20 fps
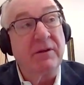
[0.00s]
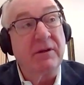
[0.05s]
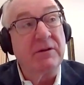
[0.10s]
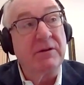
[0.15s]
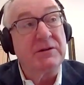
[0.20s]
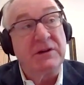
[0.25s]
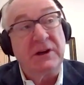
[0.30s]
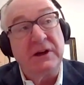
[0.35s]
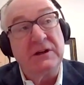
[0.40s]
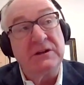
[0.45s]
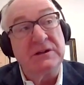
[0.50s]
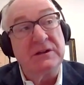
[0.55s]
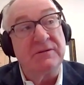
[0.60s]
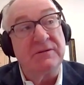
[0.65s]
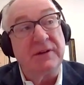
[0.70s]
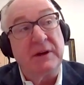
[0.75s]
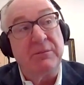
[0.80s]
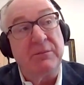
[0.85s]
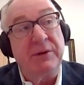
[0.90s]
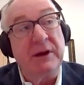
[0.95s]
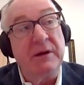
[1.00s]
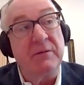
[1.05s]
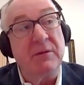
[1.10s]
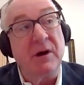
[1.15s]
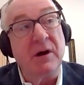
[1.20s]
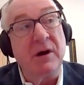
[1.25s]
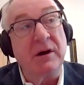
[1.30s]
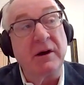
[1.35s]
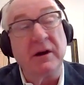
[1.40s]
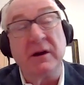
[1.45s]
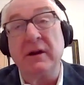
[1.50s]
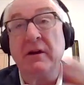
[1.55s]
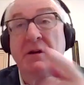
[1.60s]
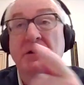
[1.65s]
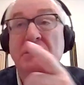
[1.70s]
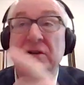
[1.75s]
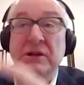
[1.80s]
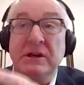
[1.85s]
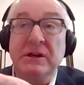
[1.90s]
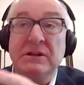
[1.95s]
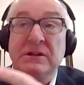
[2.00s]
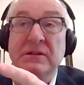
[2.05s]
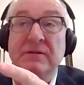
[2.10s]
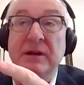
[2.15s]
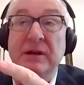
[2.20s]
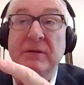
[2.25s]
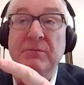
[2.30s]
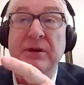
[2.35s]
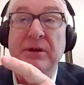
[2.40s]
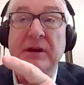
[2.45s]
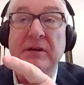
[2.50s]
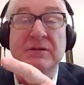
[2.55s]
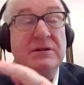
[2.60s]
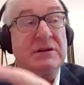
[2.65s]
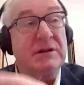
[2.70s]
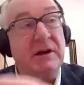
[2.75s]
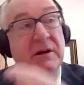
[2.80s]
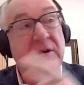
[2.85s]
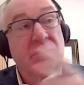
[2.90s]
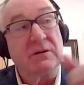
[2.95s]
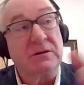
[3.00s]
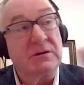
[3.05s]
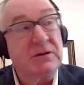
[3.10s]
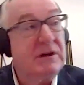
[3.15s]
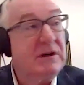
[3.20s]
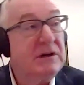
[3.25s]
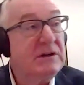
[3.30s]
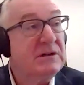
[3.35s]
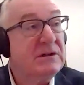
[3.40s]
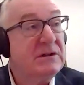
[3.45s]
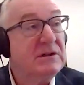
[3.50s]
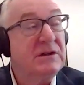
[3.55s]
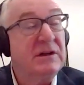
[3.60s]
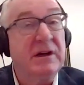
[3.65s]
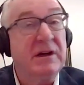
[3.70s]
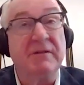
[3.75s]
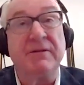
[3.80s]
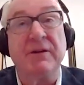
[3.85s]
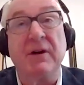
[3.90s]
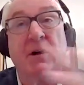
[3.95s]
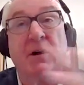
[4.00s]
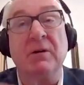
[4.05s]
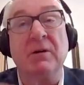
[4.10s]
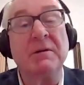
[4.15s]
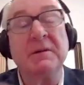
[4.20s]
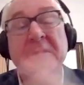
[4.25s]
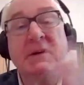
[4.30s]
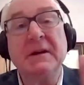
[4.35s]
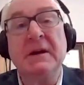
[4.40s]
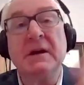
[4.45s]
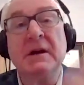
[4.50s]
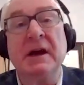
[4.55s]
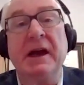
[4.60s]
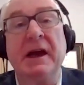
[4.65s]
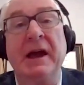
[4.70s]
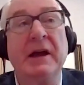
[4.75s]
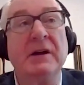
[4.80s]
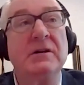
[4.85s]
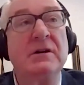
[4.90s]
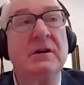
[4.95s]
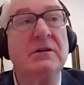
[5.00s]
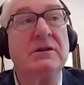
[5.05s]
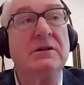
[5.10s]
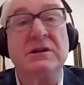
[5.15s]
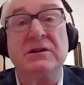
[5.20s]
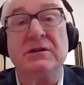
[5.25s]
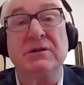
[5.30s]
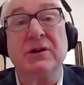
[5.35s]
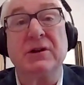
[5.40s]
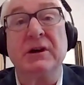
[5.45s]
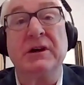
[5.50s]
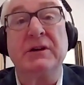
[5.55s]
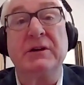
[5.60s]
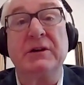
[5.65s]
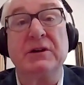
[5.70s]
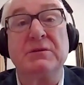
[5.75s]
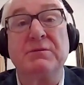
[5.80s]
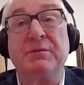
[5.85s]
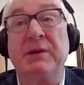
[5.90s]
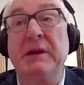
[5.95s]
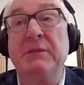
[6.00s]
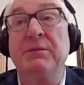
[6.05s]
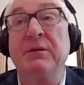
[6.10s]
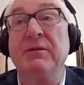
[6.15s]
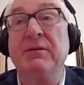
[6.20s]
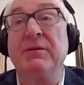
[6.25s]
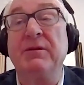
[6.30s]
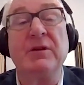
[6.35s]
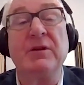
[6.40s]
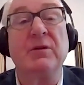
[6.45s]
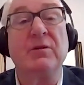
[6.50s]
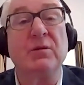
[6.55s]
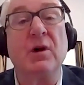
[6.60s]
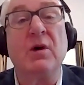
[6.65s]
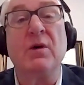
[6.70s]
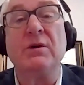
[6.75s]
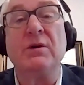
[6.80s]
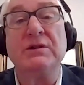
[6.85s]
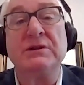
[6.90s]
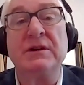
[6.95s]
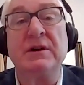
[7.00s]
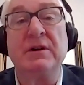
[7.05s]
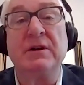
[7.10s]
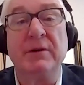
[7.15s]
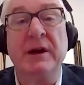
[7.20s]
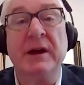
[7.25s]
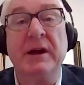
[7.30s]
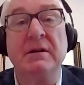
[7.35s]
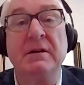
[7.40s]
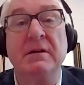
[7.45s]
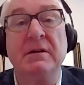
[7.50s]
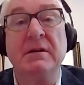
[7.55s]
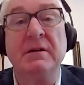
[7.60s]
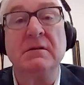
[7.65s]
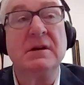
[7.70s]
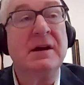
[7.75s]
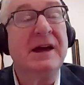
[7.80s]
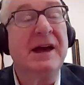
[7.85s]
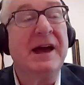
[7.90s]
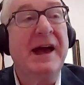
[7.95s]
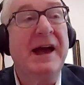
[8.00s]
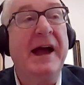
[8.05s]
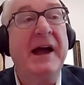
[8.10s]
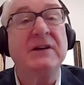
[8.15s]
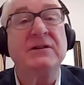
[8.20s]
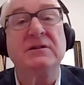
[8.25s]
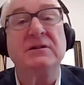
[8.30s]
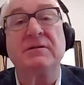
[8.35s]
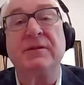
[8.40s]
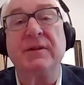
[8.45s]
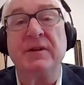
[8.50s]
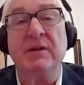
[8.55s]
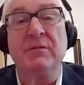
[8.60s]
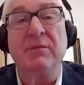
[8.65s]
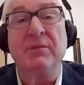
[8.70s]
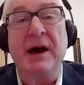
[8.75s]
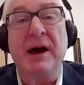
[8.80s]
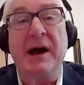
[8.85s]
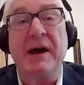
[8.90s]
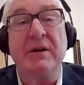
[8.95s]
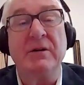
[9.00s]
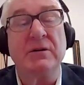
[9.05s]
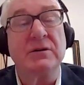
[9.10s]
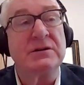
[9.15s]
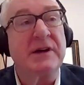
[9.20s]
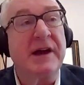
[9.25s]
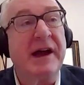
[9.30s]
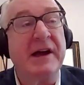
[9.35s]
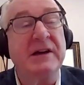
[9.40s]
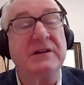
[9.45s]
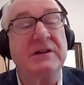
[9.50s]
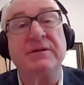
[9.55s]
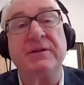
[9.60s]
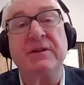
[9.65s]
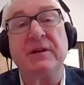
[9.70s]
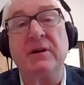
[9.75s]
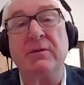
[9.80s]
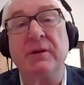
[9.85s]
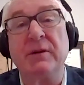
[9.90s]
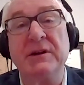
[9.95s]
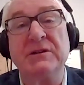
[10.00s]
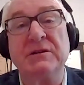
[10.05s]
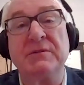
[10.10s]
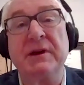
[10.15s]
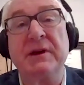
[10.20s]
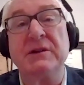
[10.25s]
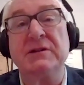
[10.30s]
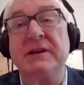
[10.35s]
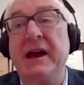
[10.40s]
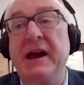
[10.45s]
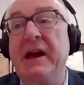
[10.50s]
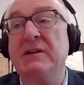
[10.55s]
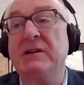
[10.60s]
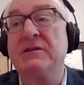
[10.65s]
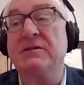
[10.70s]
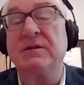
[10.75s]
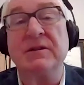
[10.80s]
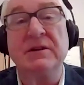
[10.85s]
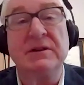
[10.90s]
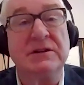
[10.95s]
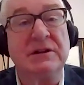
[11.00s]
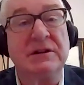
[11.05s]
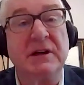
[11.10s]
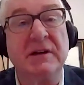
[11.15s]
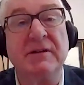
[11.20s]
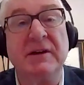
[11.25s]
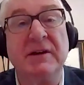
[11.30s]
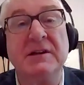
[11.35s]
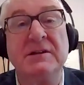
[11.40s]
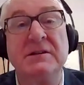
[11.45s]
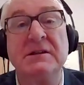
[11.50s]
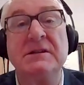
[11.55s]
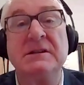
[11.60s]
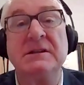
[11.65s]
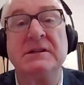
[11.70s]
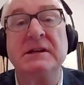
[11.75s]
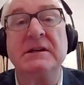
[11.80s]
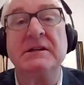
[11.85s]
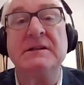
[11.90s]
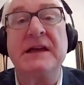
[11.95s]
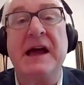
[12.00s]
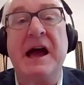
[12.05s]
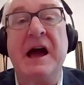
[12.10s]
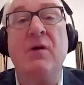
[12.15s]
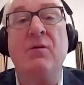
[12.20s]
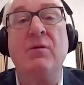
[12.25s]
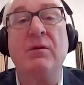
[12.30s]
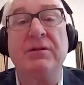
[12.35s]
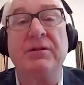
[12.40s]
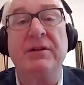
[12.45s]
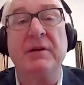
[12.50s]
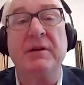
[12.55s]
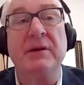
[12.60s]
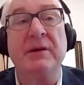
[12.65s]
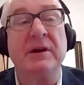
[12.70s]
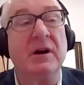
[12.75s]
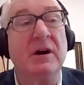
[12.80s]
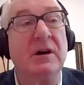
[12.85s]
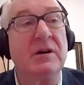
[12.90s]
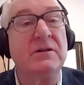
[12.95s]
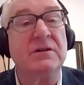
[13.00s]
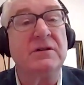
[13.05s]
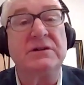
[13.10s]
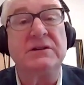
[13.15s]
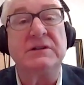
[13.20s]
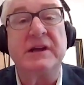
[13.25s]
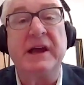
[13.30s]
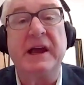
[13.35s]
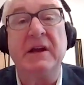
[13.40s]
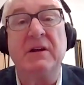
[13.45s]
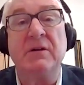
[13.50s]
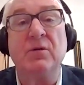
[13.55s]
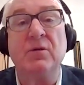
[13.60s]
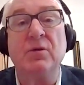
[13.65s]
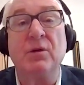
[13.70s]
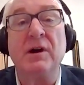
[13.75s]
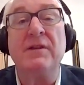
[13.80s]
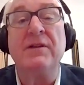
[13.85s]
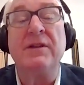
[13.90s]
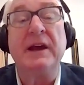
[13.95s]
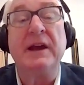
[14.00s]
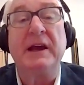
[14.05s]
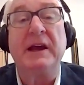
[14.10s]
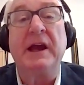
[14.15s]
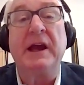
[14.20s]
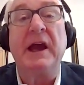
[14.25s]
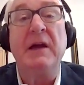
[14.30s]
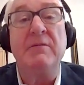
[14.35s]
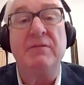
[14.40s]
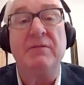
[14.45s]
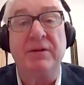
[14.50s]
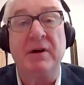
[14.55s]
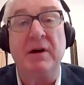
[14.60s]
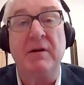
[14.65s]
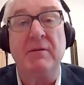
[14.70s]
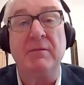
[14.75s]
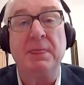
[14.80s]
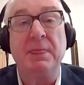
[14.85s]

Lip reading: she's the VP of marketing, she's the VP of sales, she's the CFO, and just look at those people for the roles they're in. Ask for their bios, ask for their resumes, ask for the CVs, sit down with them and understand where they came from.